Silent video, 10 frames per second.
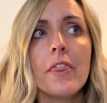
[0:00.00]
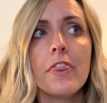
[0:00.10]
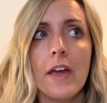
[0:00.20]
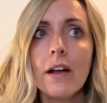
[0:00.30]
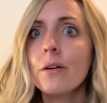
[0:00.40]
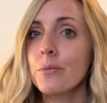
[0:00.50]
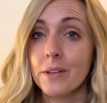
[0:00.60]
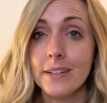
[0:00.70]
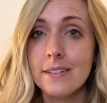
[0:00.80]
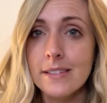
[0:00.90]
they are
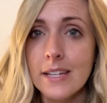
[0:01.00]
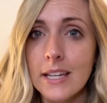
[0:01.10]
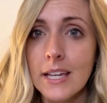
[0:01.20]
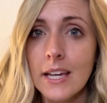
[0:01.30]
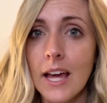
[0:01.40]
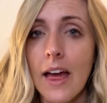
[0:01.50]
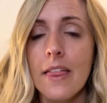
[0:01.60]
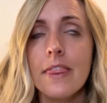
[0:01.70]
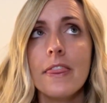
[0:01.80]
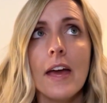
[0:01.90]
really sneaky.
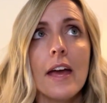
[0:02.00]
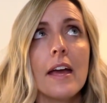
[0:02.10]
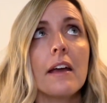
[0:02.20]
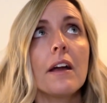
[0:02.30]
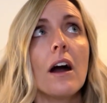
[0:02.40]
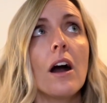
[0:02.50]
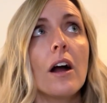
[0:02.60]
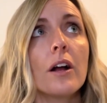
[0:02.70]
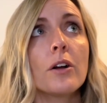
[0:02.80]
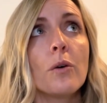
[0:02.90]
They
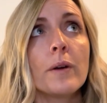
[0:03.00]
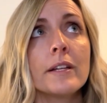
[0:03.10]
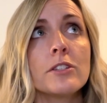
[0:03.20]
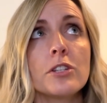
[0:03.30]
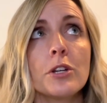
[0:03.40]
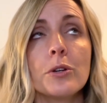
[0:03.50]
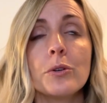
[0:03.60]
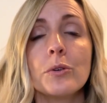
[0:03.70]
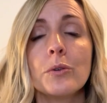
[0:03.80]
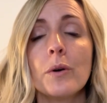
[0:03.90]
are going
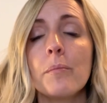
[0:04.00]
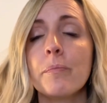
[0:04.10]
to